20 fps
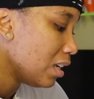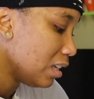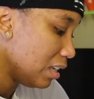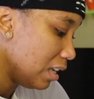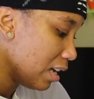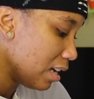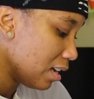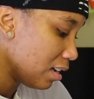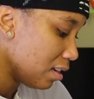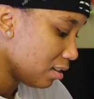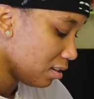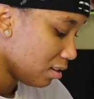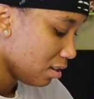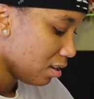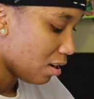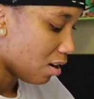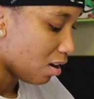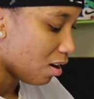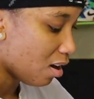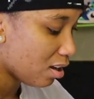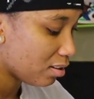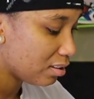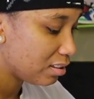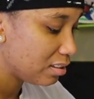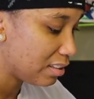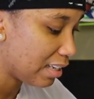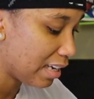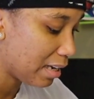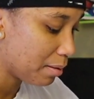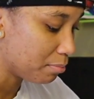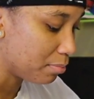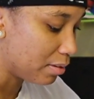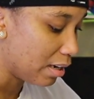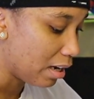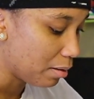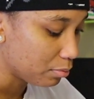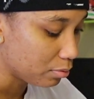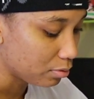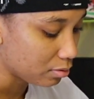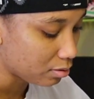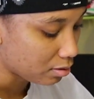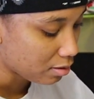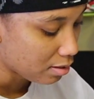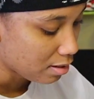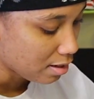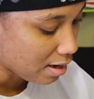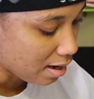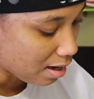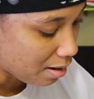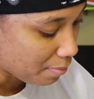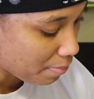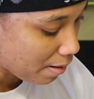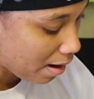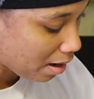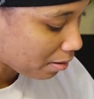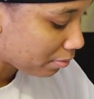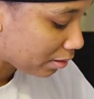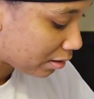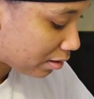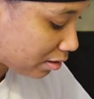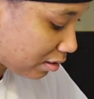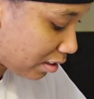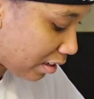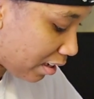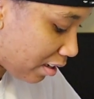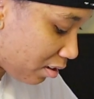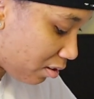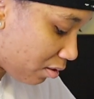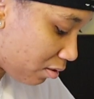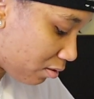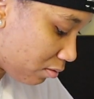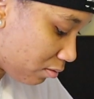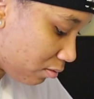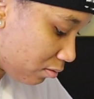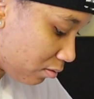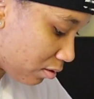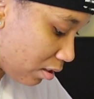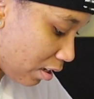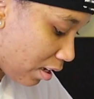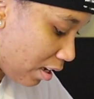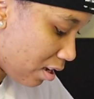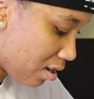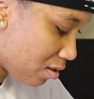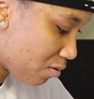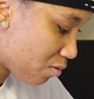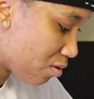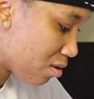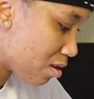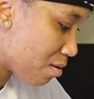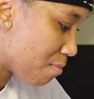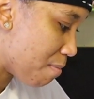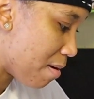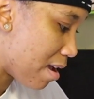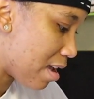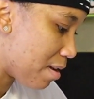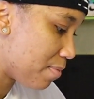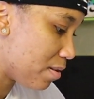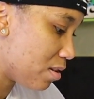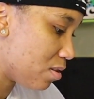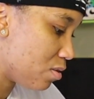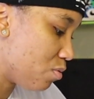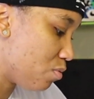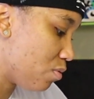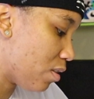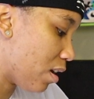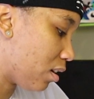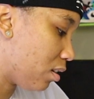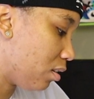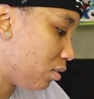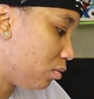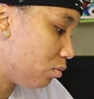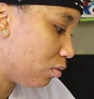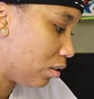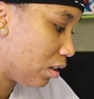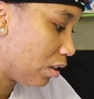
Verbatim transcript: yeah, all these damn doubles I'll probably sell and or maybe do like a little